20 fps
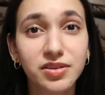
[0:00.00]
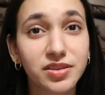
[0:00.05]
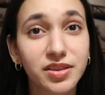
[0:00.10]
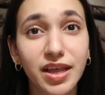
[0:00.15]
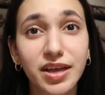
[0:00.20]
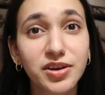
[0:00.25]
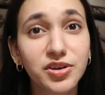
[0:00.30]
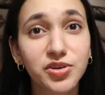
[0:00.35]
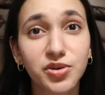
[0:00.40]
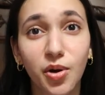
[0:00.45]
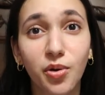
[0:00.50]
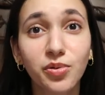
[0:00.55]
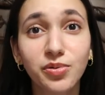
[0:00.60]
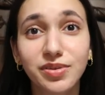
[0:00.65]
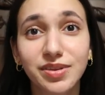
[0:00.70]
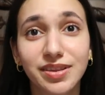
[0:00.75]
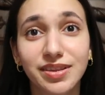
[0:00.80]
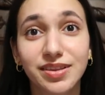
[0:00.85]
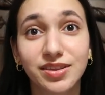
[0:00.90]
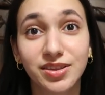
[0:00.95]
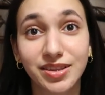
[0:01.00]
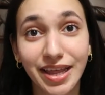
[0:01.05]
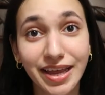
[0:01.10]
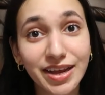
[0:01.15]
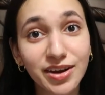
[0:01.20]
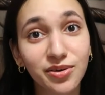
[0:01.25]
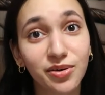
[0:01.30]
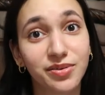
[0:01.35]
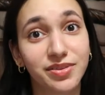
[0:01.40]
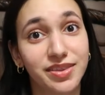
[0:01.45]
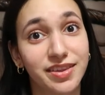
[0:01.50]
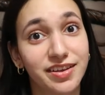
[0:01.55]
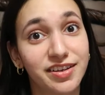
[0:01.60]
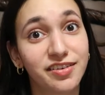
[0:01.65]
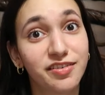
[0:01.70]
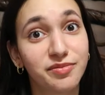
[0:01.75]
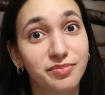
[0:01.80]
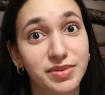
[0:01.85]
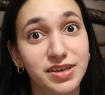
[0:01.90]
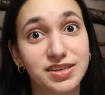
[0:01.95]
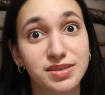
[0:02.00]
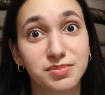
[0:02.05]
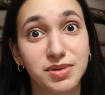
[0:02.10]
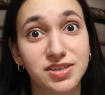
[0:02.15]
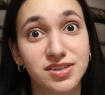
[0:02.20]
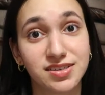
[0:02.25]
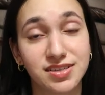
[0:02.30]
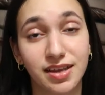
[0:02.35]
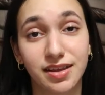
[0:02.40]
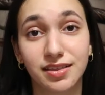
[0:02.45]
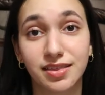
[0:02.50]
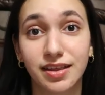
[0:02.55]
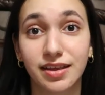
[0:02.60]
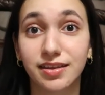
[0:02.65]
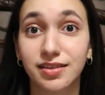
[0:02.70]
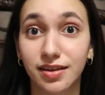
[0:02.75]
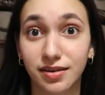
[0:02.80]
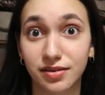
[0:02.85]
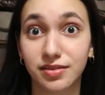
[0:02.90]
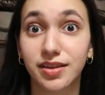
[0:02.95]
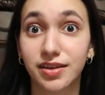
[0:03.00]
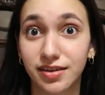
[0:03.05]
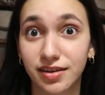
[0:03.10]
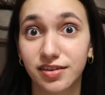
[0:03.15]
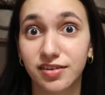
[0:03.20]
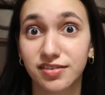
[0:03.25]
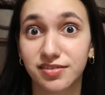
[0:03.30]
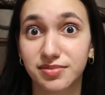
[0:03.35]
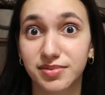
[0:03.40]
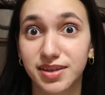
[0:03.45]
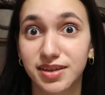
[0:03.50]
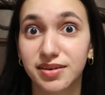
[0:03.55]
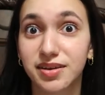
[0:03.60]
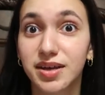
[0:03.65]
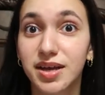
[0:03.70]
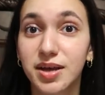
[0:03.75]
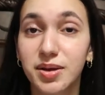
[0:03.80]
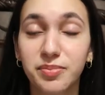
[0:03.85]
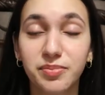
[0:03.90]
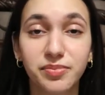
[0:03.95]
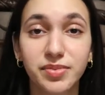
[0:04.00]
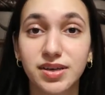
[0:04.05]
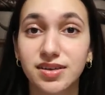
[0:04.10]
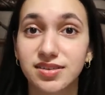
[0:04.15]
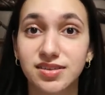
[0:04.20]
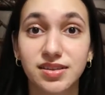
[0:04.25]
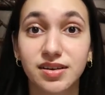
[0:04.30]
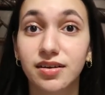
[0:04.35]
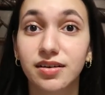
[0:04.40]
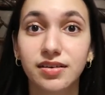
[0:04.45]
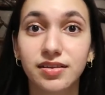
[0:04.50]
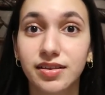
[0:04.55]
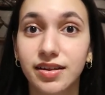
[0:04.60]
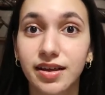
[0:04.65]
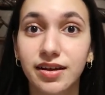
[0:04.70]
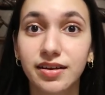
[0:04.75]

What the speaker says: they don't think of me as much as I think they're thinking of me, because most